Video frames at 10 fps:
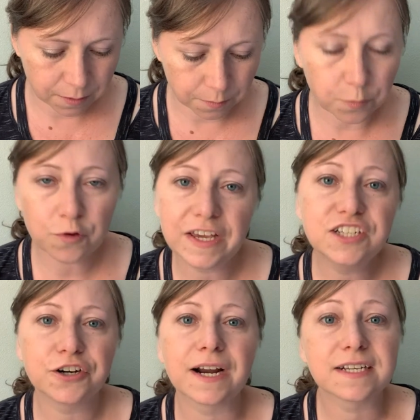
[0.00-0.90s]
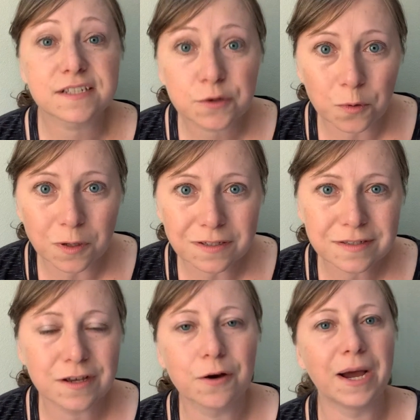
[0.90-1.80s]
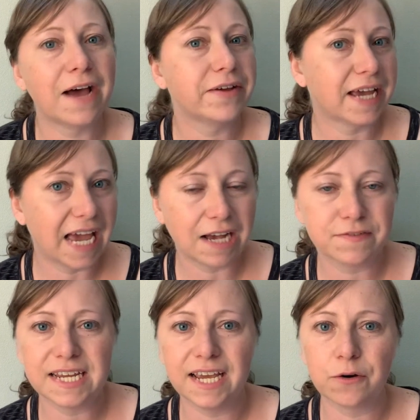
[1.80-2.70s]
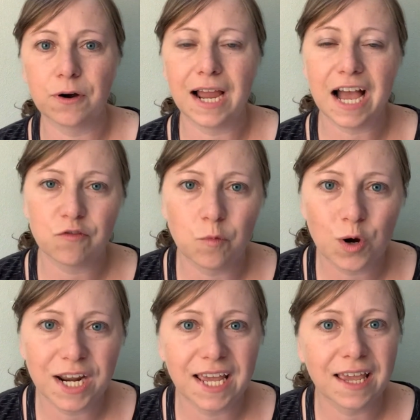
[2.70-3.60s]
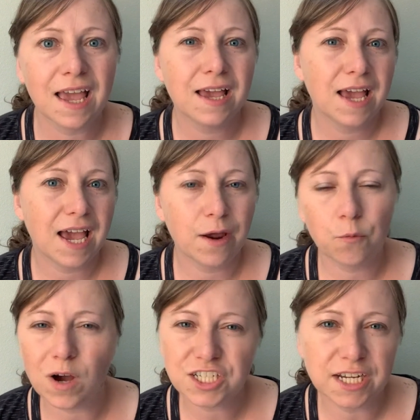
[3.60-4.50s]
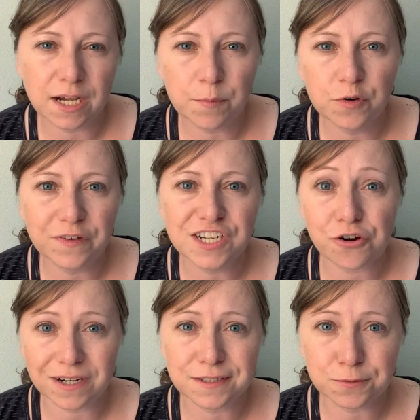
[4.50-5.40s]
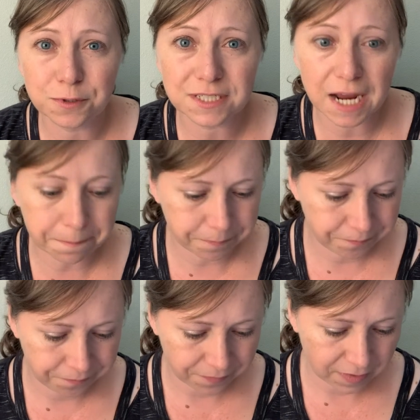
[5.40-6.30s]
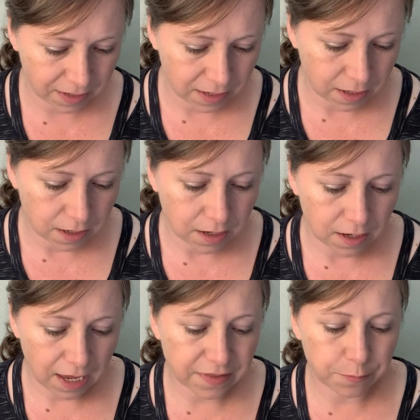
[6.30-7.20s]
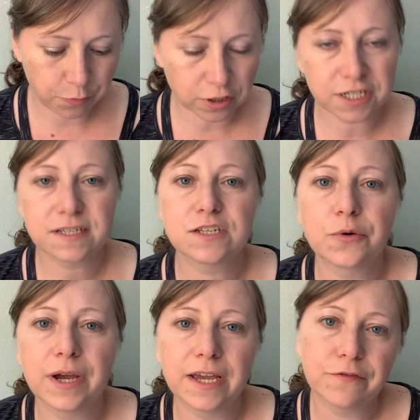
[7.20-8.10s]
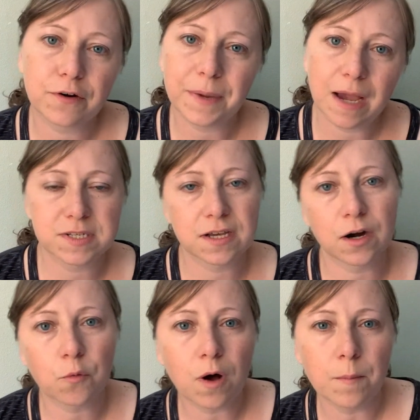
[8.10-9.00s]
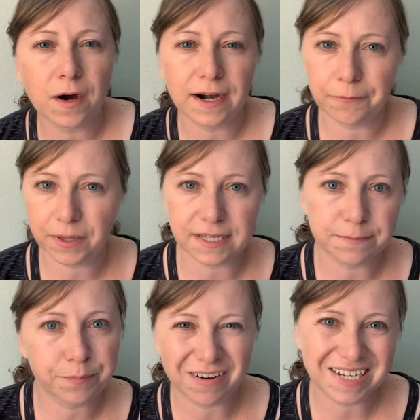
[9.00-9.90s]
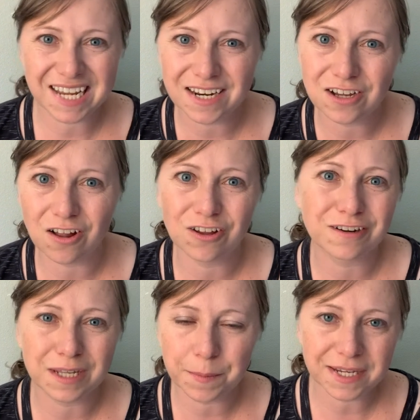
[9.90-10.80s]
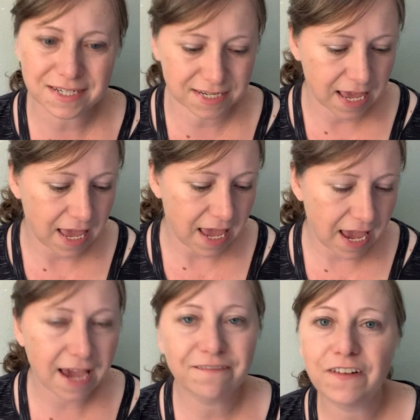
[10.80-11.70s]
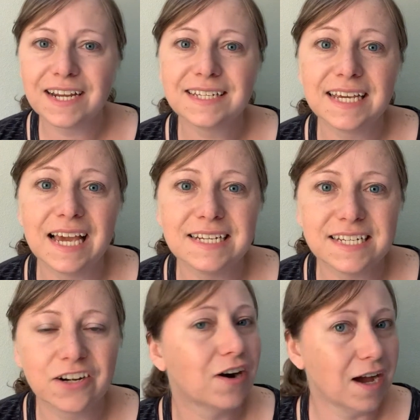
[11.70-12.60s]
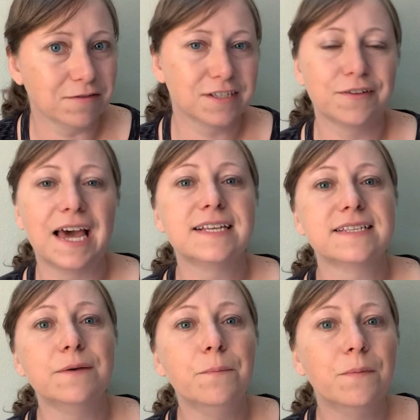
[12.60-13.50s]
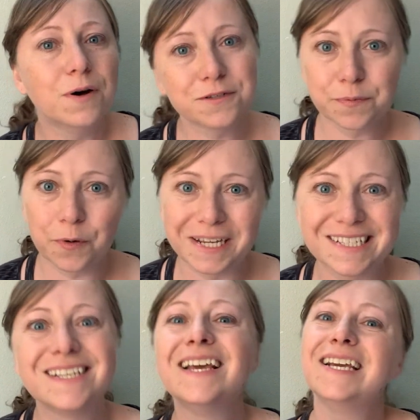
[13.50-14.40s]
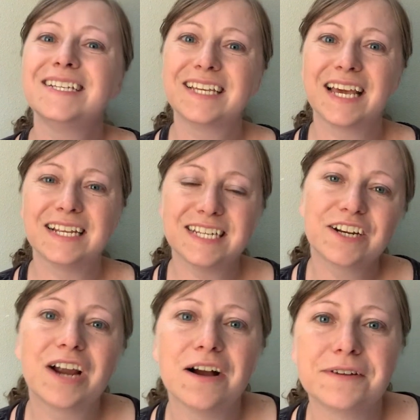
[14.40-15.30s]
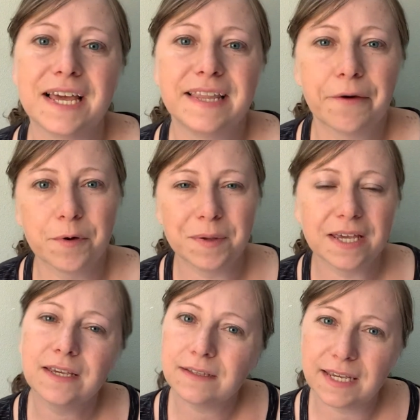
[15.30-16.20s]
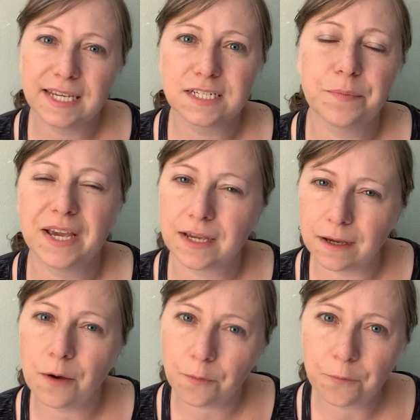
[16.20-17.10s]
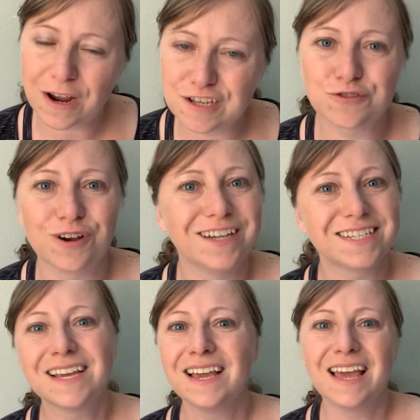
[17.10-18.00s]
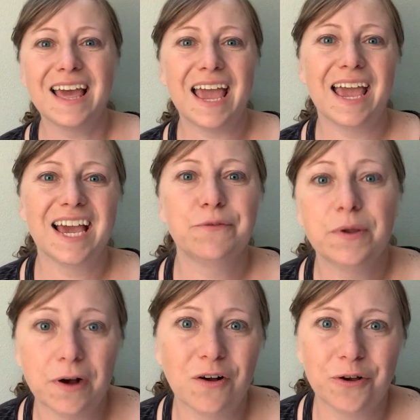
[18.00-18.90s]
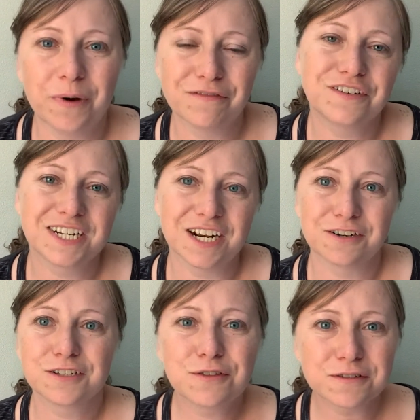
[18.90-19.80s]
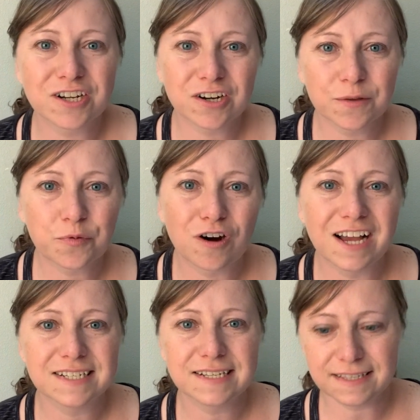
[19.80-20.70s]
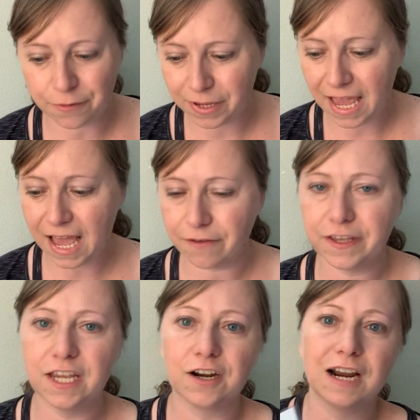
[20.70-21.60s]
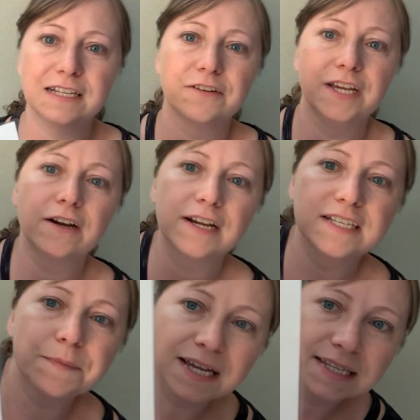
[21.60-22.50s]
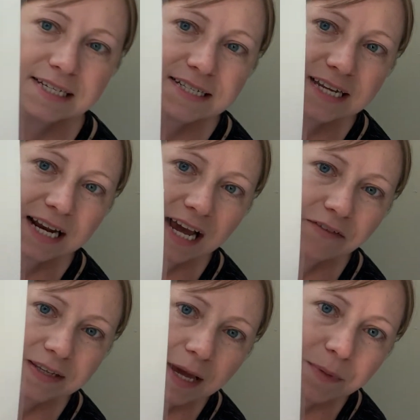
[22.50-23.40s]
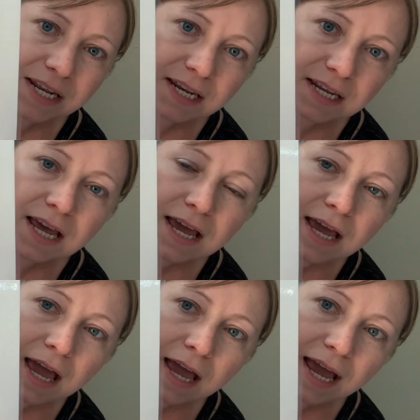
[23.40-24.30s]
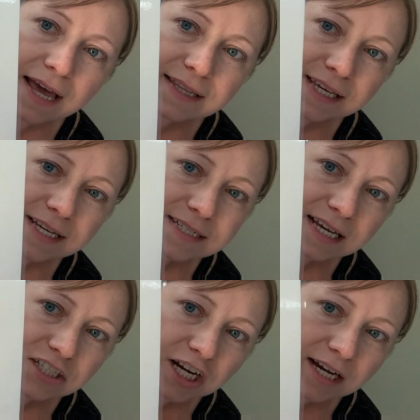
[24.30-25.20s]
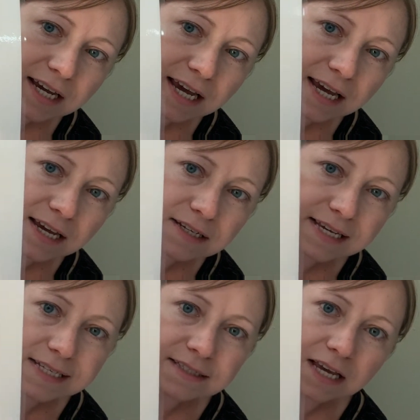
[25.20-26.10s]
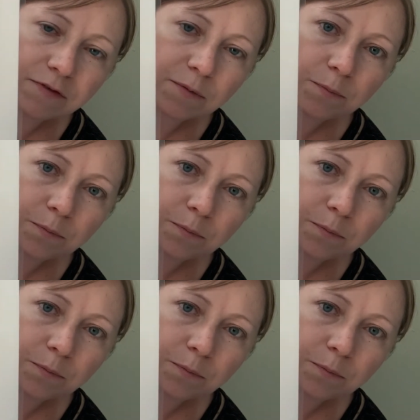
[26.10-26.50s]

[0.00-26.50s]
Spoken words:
movie during school. So having a half day or a half morning and watching a movie during school time. And then purchase a toy from Amazon or Walmart with about a $10 limit. And finally, dinner out. So that is the most points to get a dinner out, and that would be they get to pick a restaurant and we'd all go out for dinner. So those are the prizes that we have here. And so here is my list, and I have it laminated, and the kids can check and they can save up